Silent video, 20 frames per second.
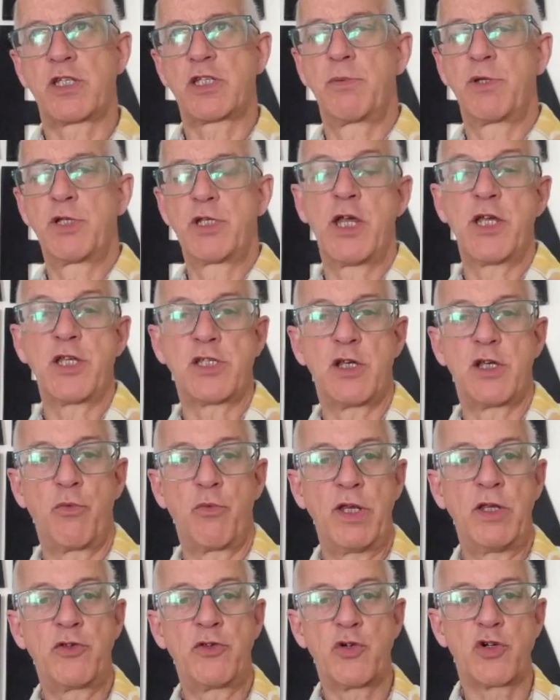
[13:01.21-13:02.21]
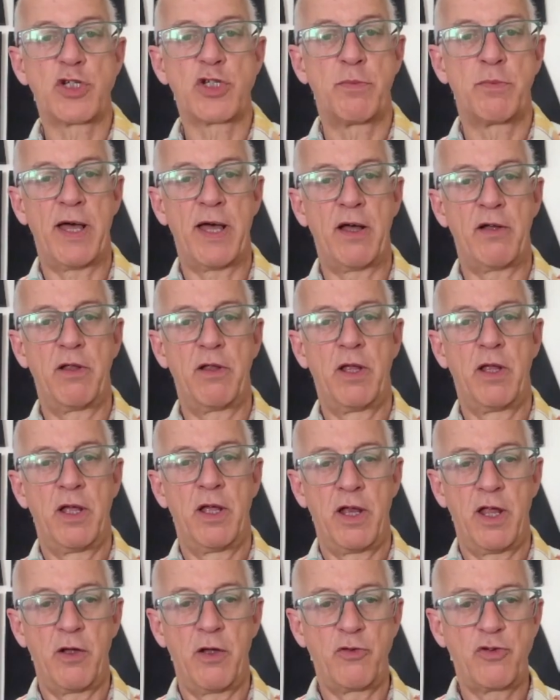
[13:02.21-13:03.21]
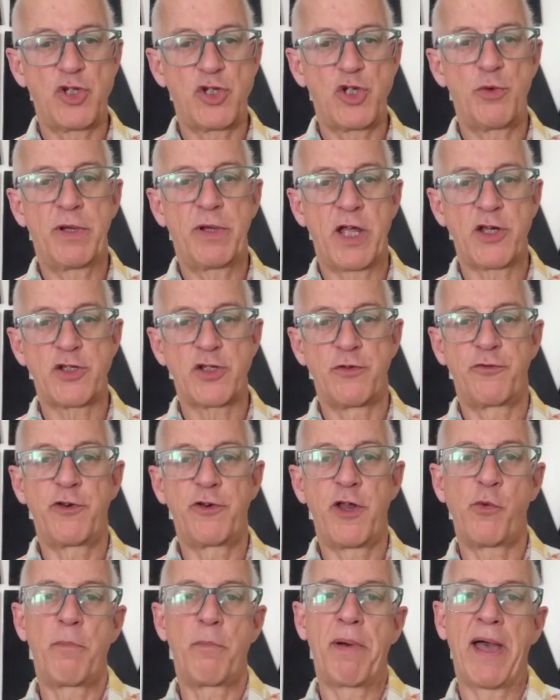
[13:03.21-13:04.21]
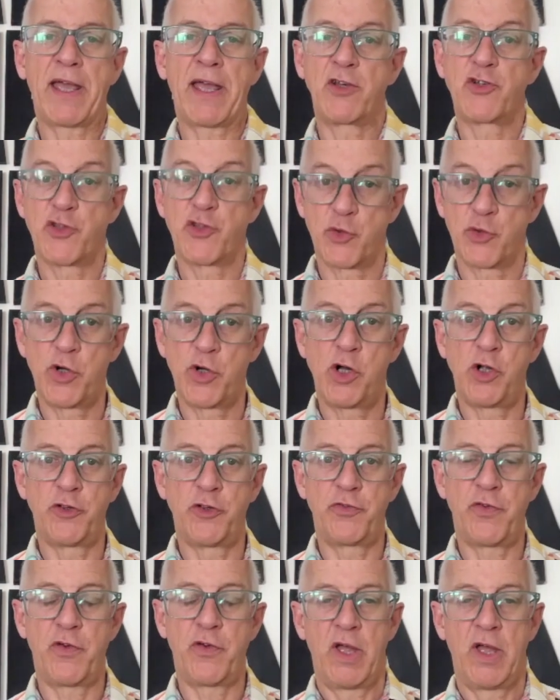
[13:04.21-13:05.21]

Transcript: data. When you talked about duplication flow, we're back into the world of